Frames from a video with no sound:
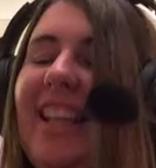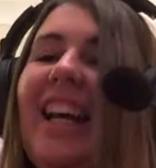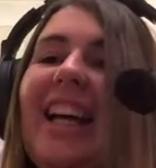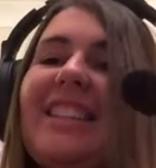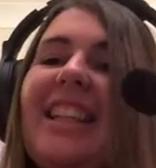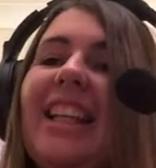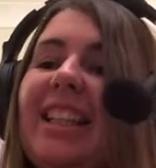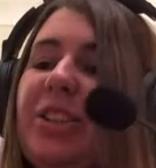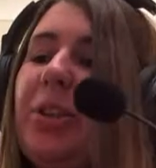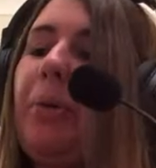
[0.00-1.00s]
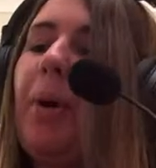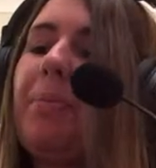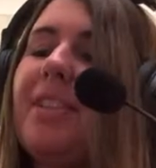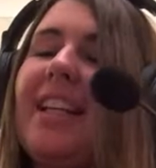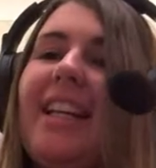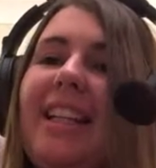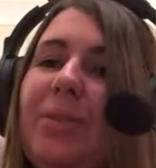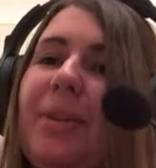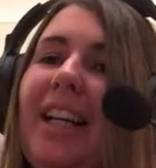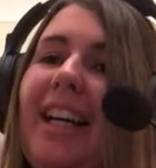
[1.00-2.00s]
That's the thing. They're so opposite.
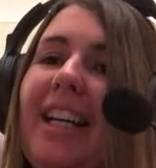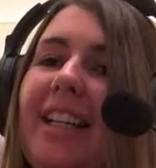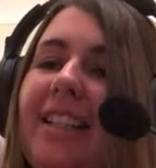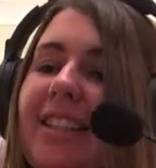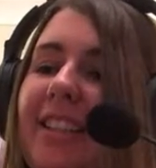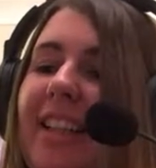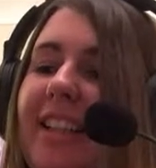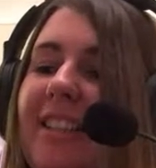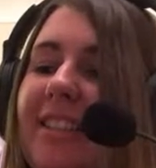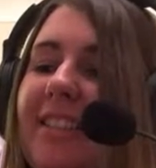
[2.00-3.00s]
That's what I like. Like,